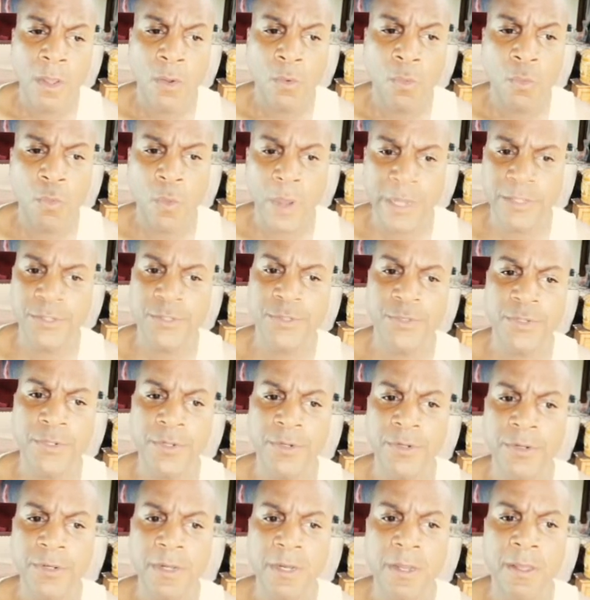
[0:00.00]

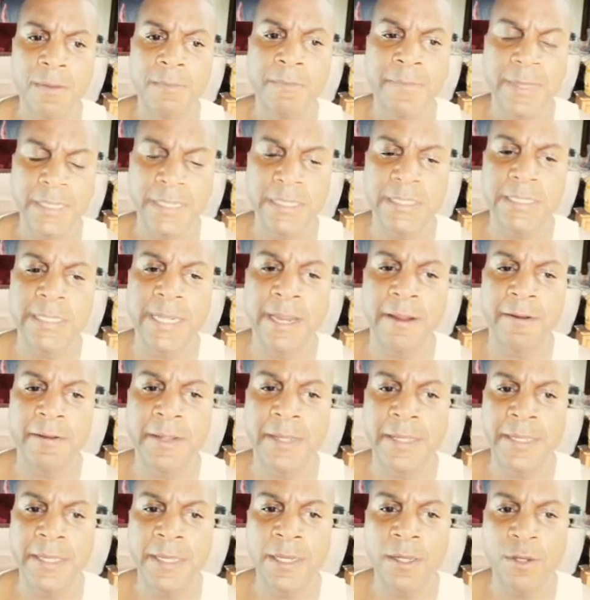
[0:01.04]
Western
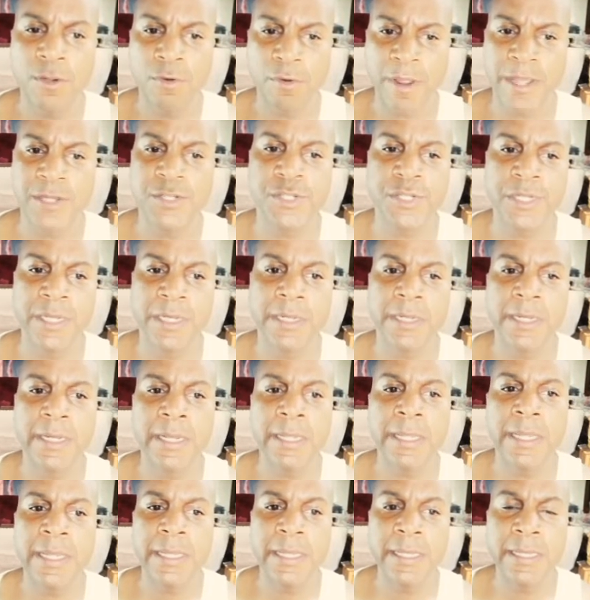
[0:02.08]
military aggression
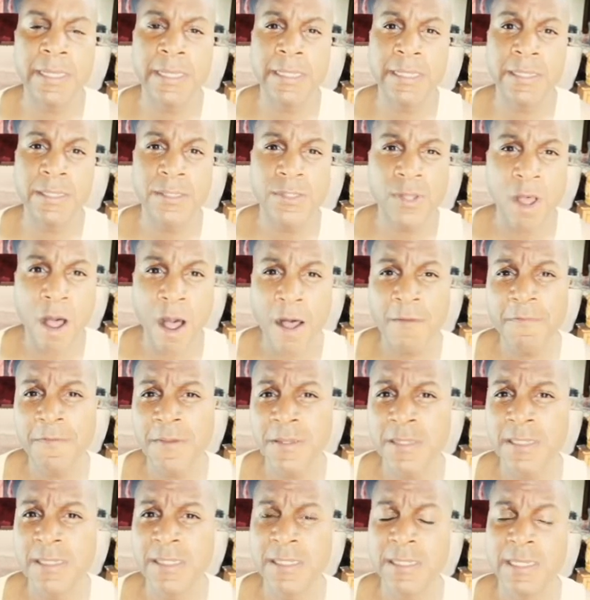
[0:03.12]
is
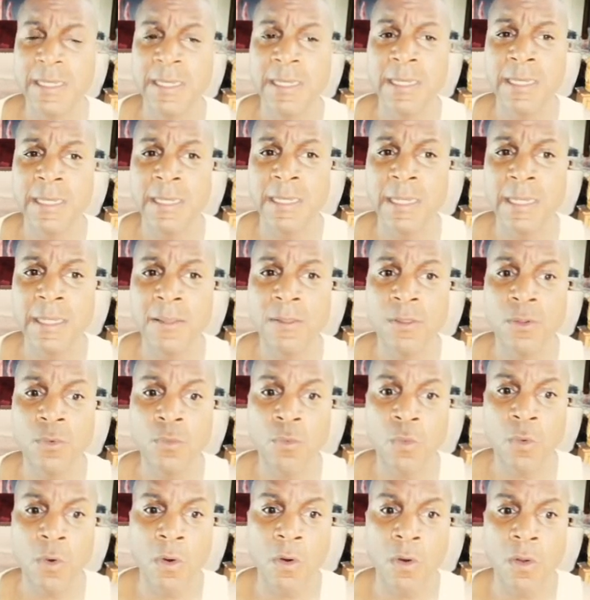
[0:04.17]
often seen in the
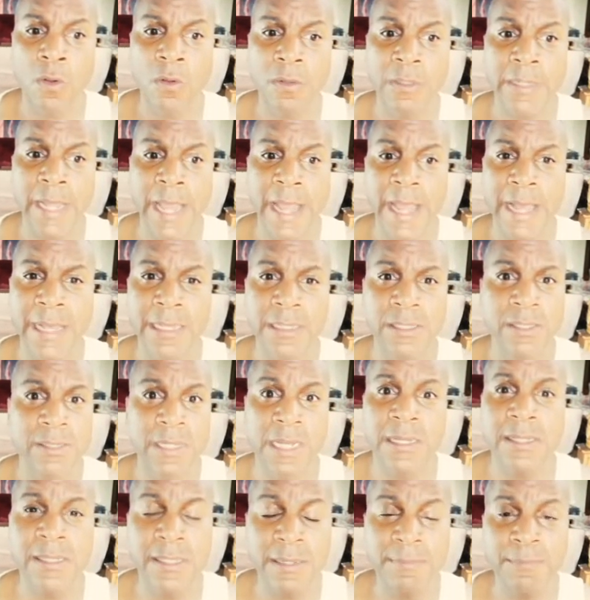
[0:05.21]
world as
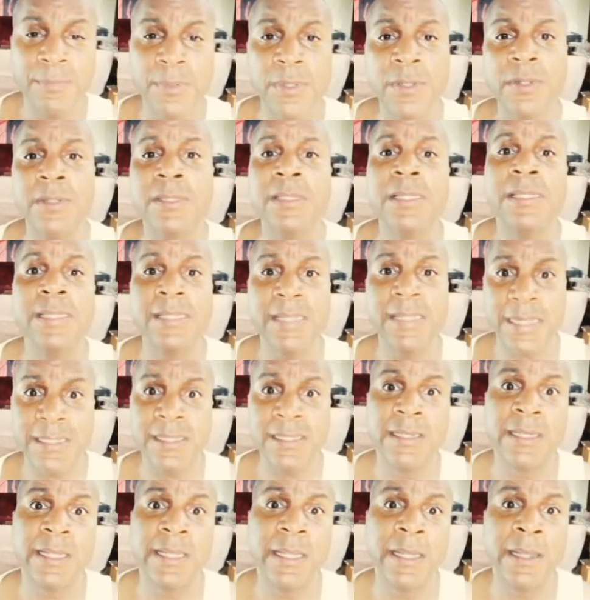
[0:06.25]
a simple
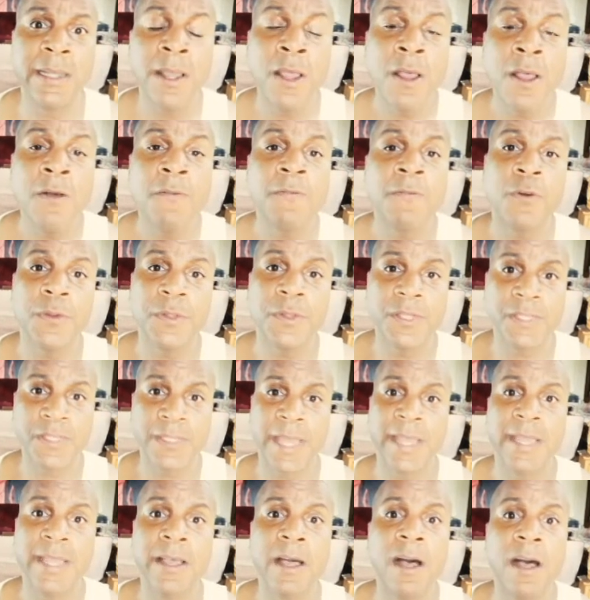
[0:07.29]
necessity for the
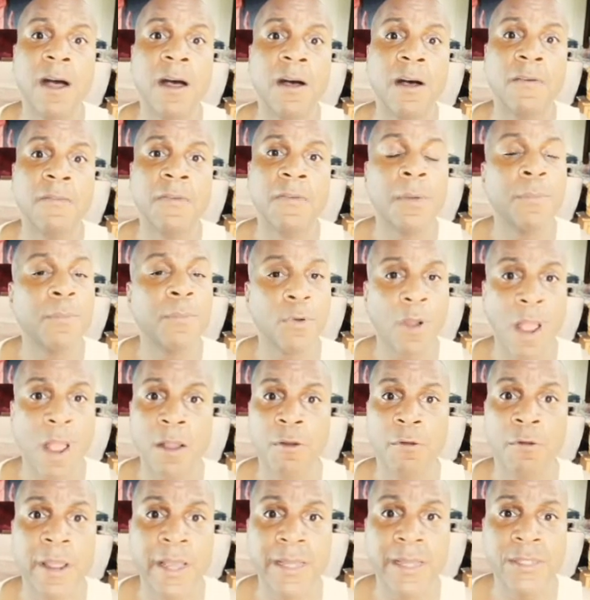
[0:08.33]
sake of
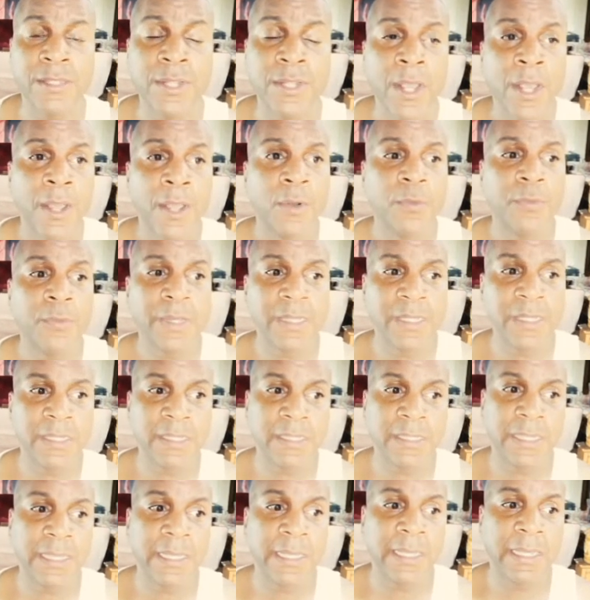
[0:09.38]
progress. We
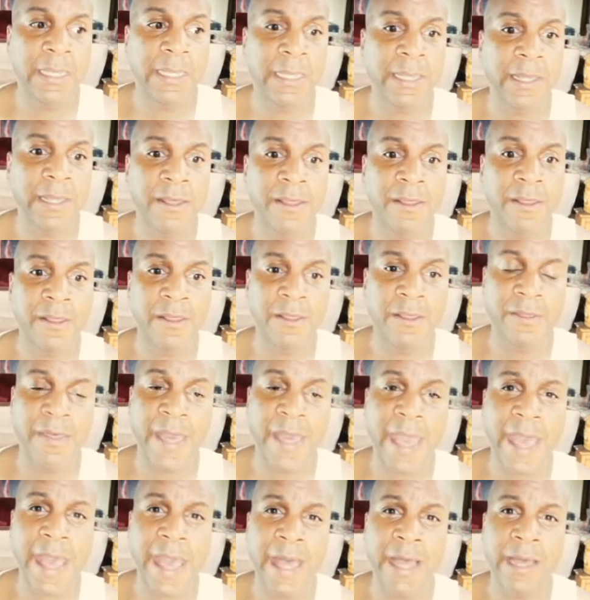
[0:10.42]
see
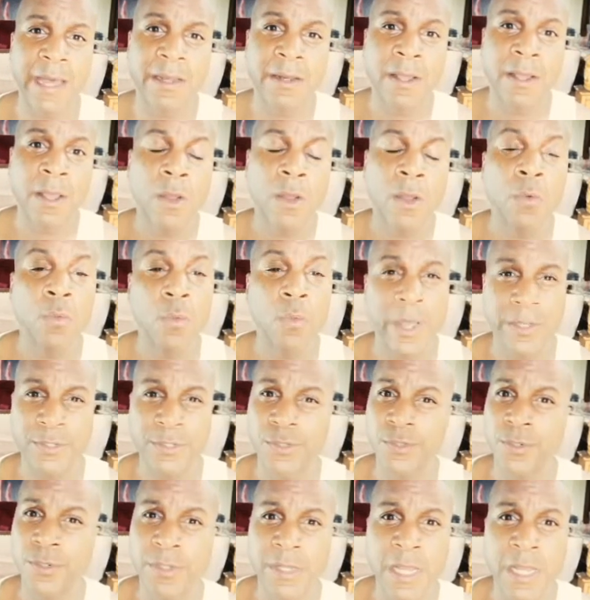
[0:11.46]
that
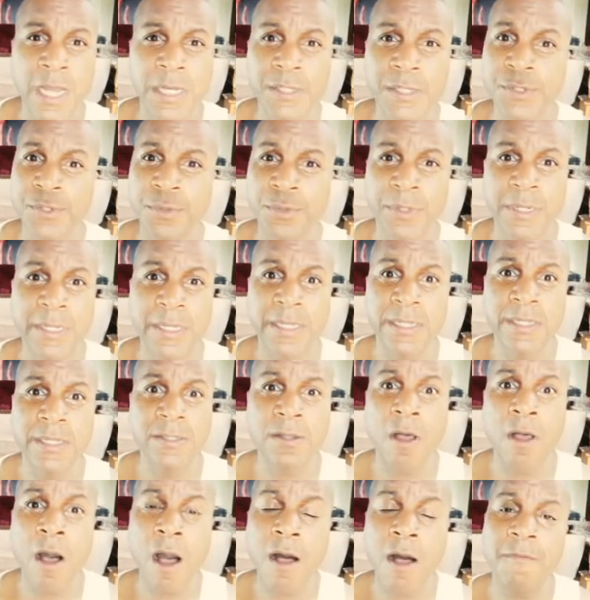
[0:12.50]
Western
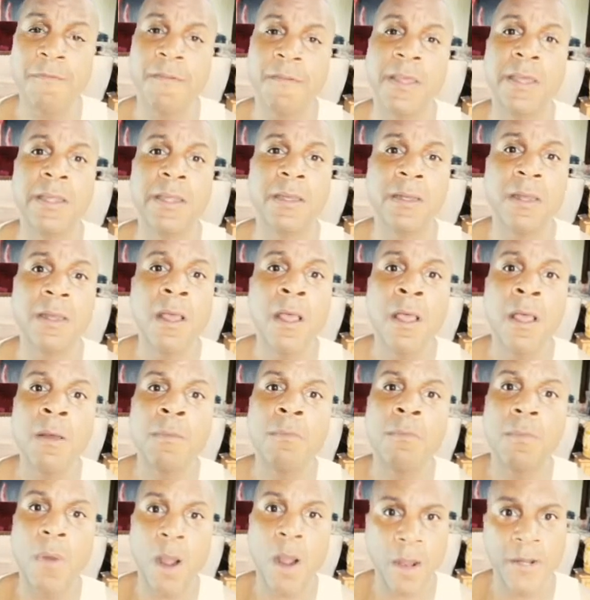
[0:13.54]
countries often
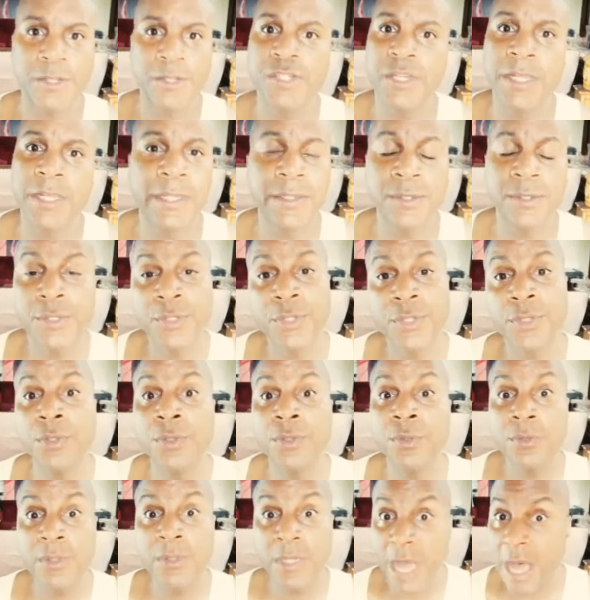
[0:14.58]
march
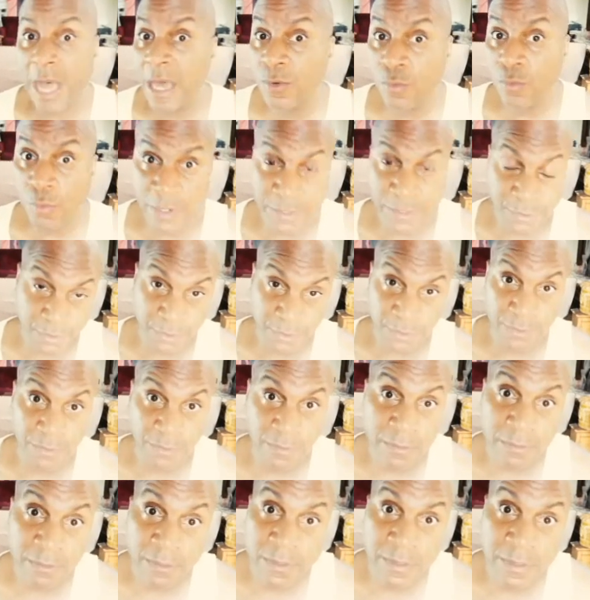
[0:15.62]
into
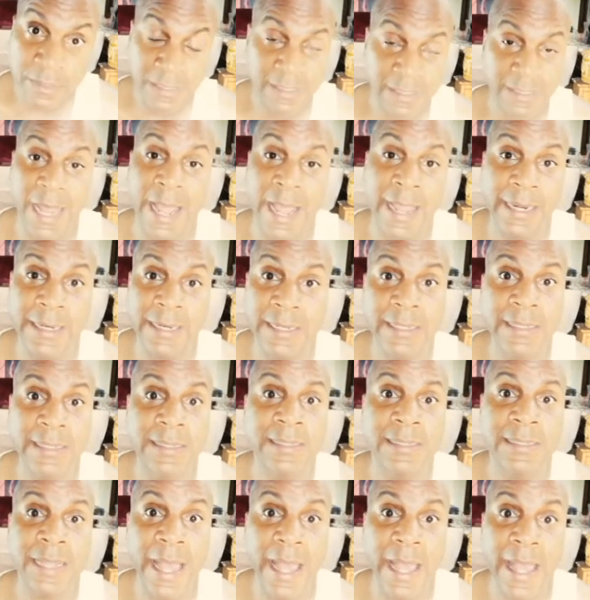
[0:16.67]
non-Western
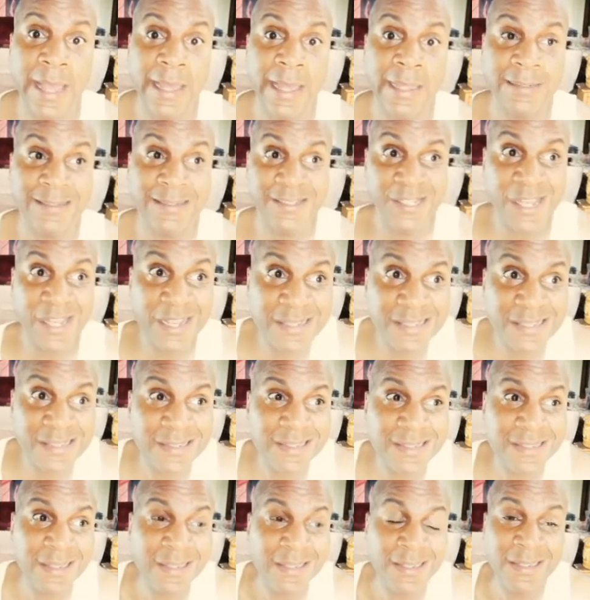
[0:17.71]
societies and
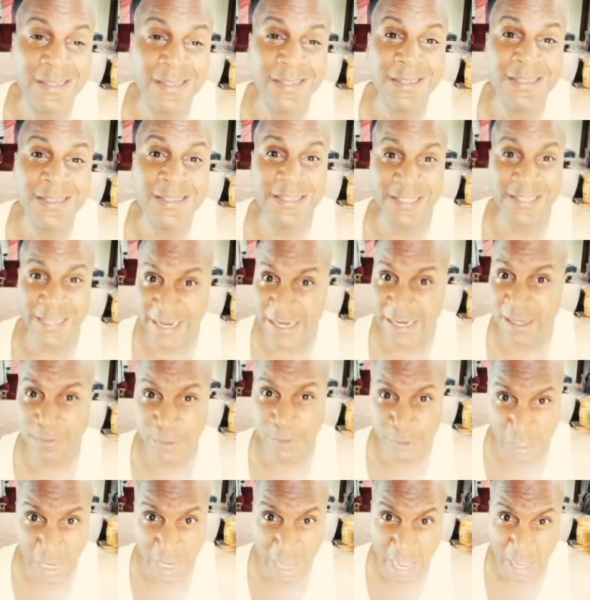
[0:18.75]
just set up
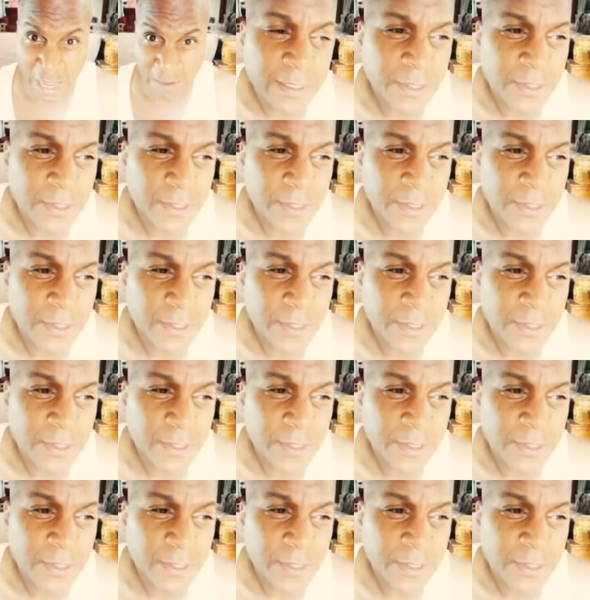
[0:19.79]
shop.